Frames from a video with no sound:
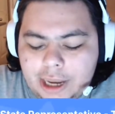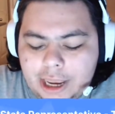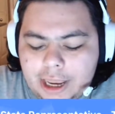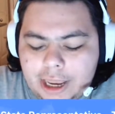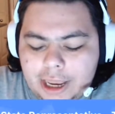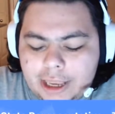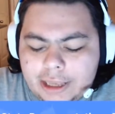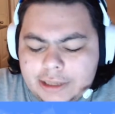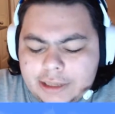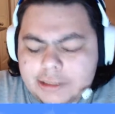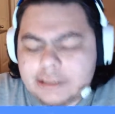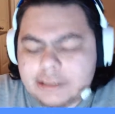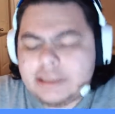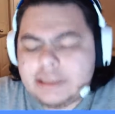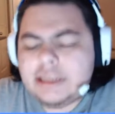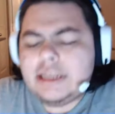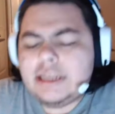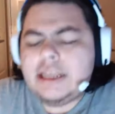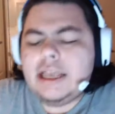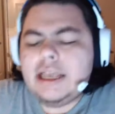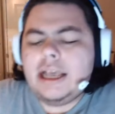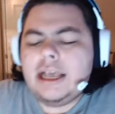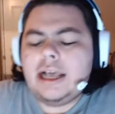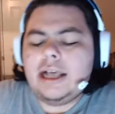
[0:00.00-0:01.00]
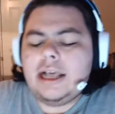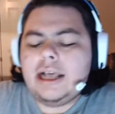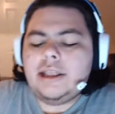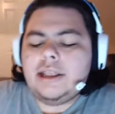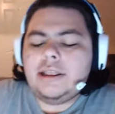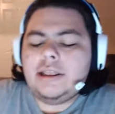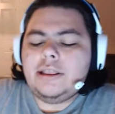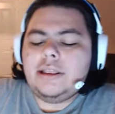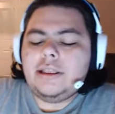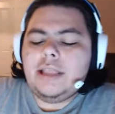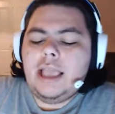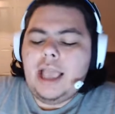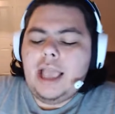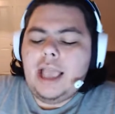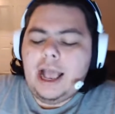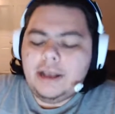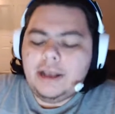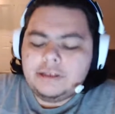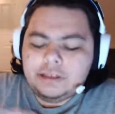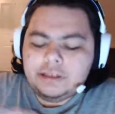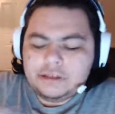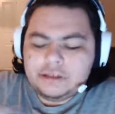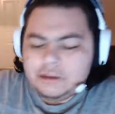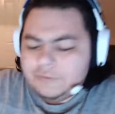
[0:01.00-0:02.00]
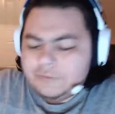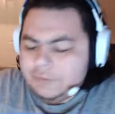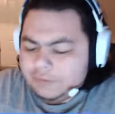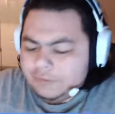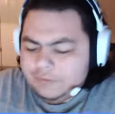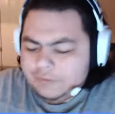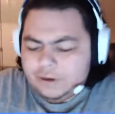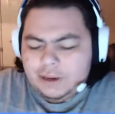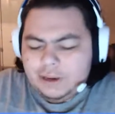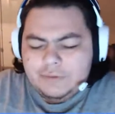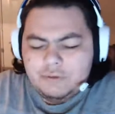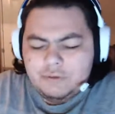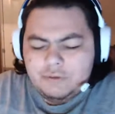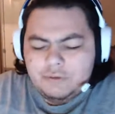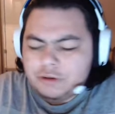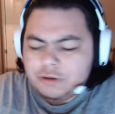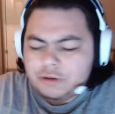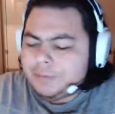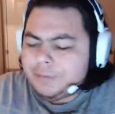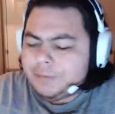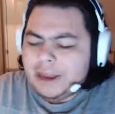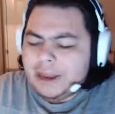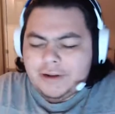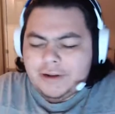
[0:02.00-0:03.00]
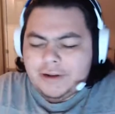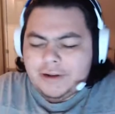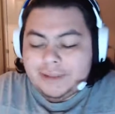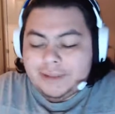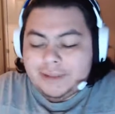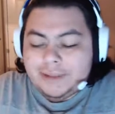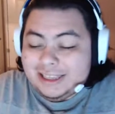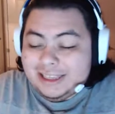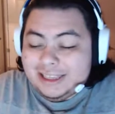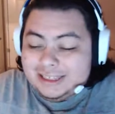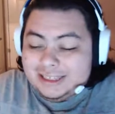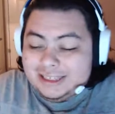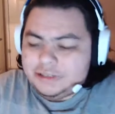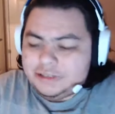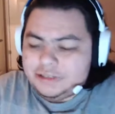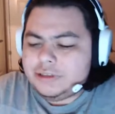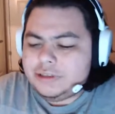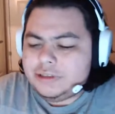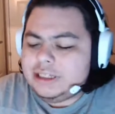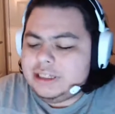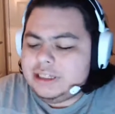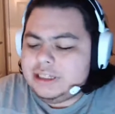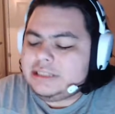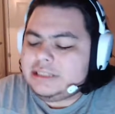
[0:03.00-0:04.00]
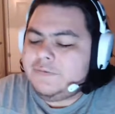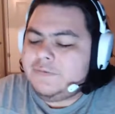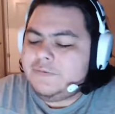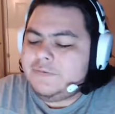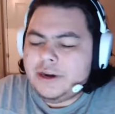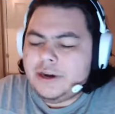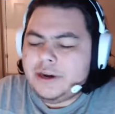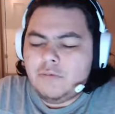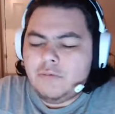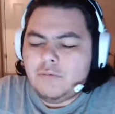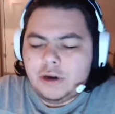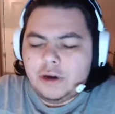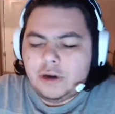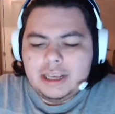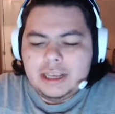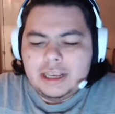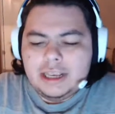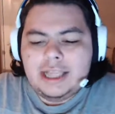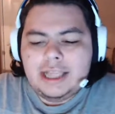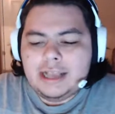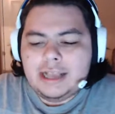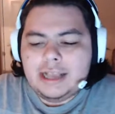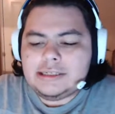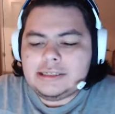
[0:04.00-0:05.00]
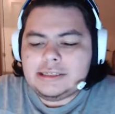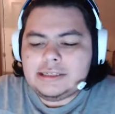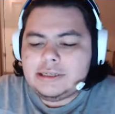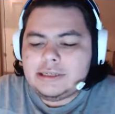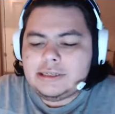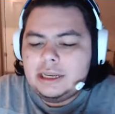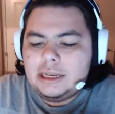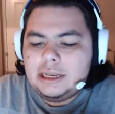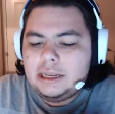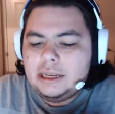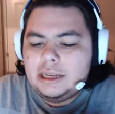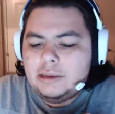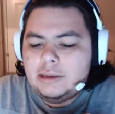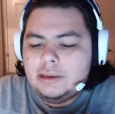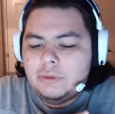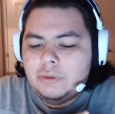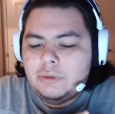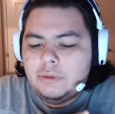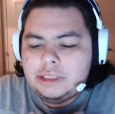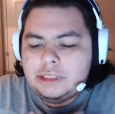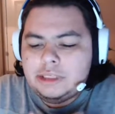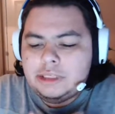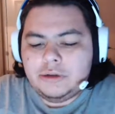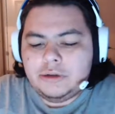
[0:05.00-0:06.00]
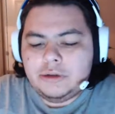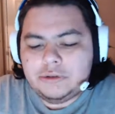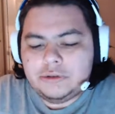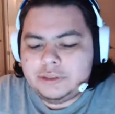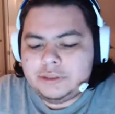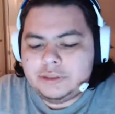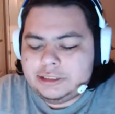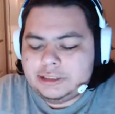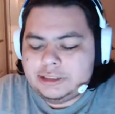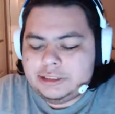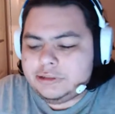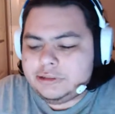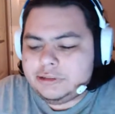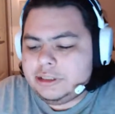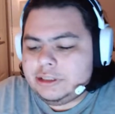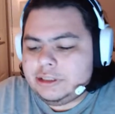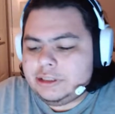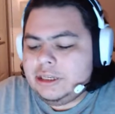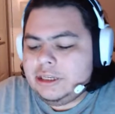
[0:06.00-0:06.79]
And House District 50, I'll give you a real quick background about the district. It's a very working class, multicultural district,